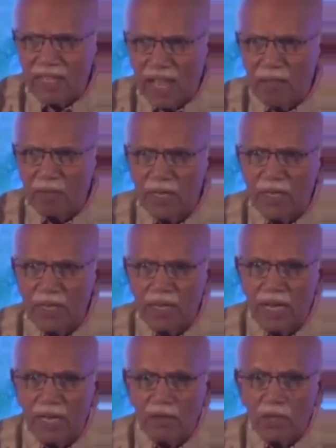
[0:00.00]
I'm here
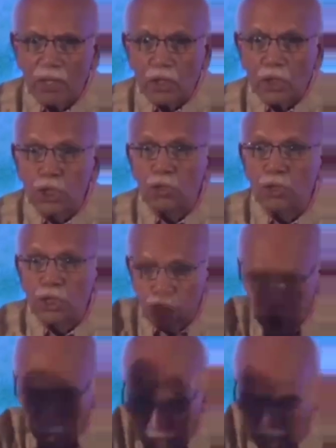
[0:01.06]
alive. She, was,
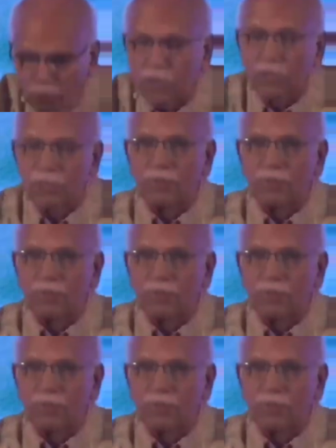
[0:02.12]
she collapsed.